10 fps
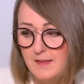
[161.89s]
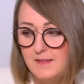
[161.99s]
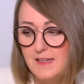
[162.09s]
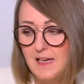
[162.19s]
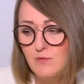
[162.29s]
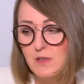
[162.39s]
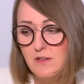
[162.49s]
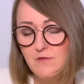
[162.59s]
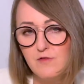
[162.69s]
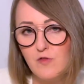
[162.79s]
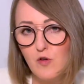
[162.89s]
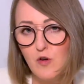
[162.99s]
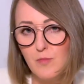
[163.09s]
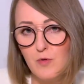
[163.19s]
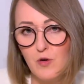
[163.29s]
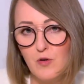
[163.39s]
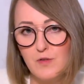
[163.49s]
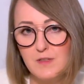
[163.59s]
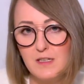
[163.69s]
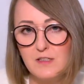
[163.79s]
Then we inform
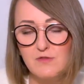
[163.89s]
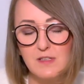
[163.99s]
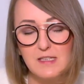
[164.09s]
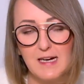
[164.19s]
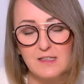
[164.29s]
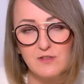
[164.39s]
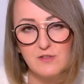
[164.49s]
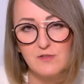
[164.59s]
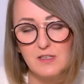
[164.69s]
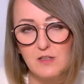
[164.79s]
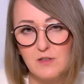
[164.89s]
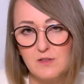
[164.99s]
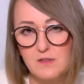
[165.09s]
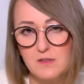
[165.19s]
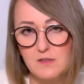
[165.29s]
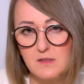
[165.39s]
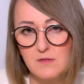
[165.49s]
on introductory courses,